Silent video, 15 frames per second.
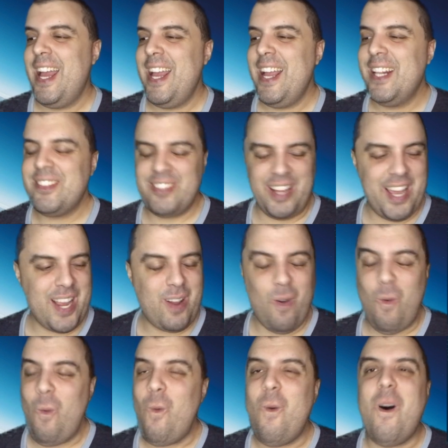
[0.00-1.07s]
it's like,
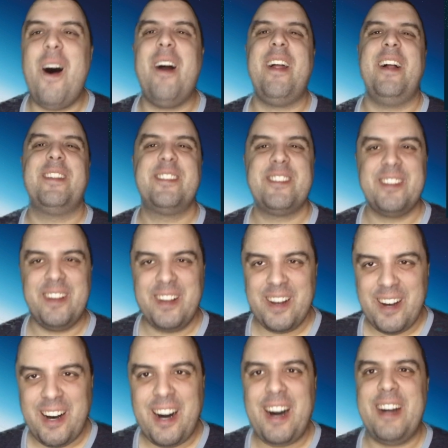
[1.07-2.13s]
wow, that's
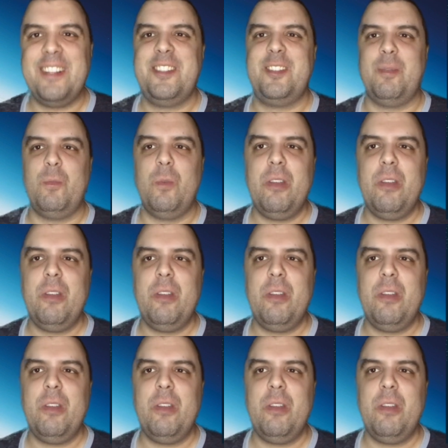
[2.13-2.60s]
awesome.